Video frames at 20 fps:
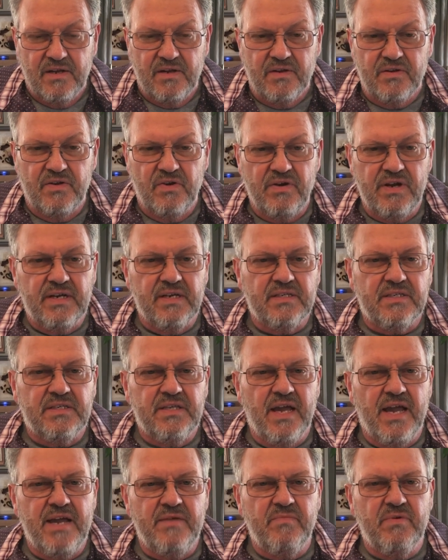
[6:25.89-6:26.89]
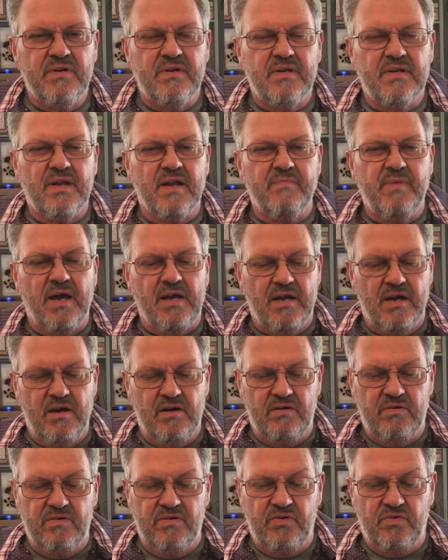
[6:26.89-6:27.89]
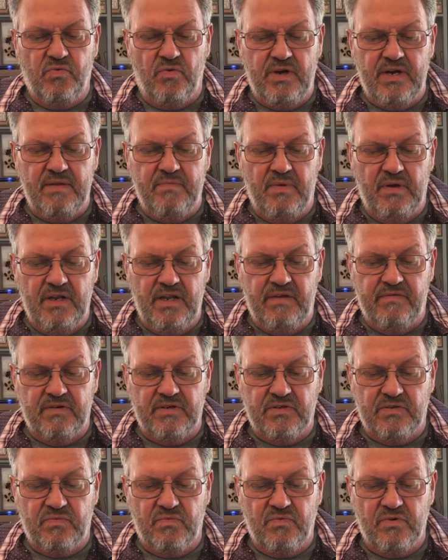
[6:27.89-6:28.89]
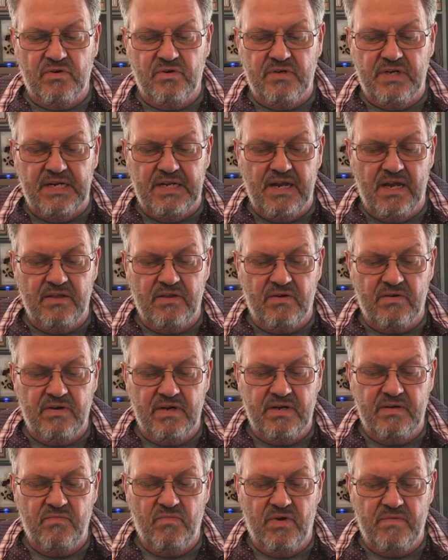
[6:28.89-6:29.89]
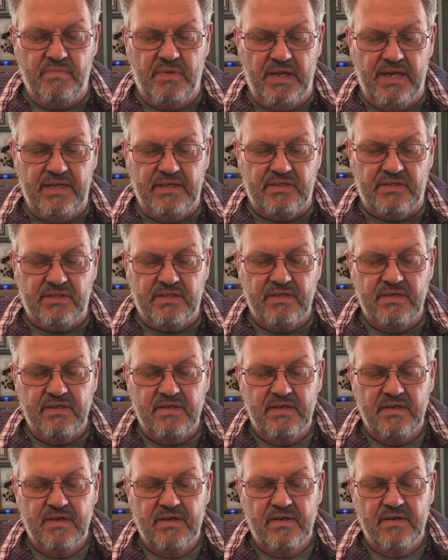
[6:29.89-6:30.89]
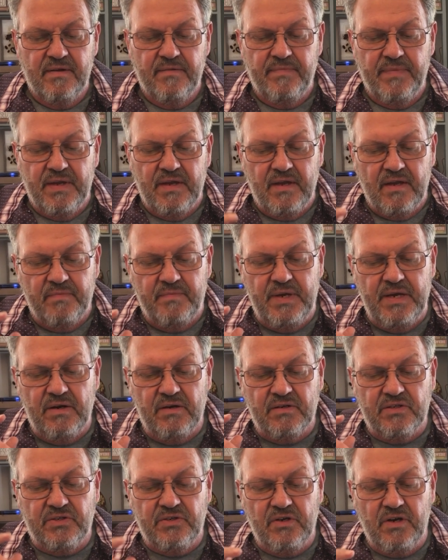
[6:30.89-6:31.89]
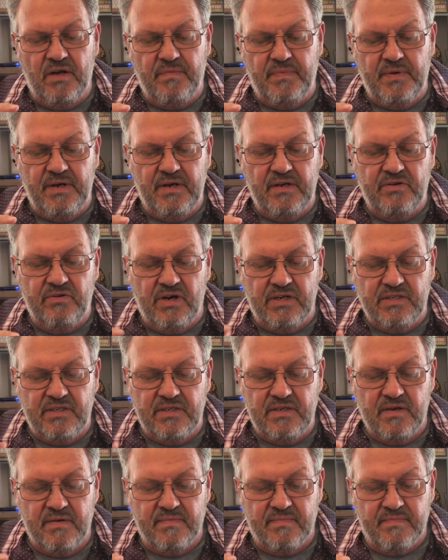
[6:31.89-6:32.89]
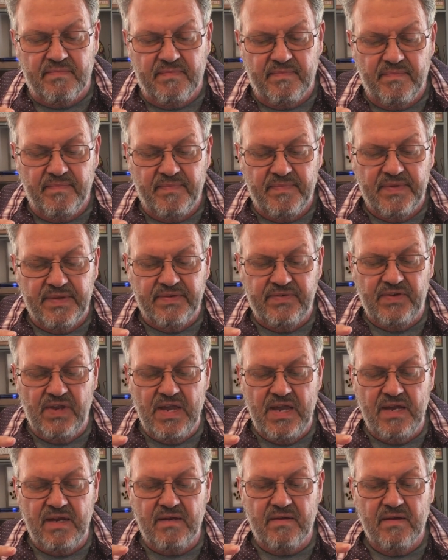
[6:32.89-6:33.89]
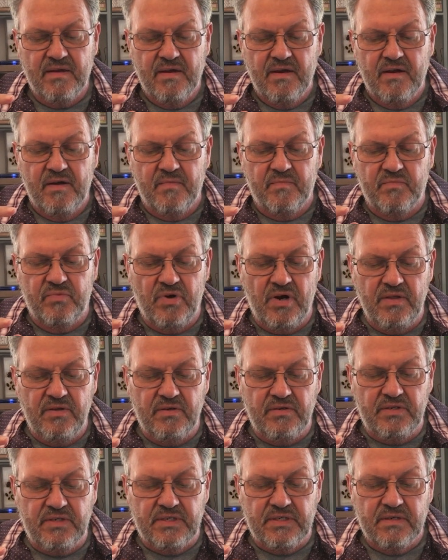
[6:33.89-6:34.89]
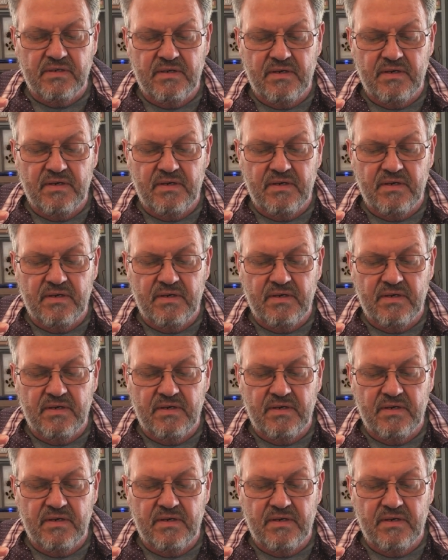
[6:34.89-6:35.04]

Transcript: During this time when about one hundred twenty believers were together in one place, Peter stood up and addressed them, saying, "Brothers,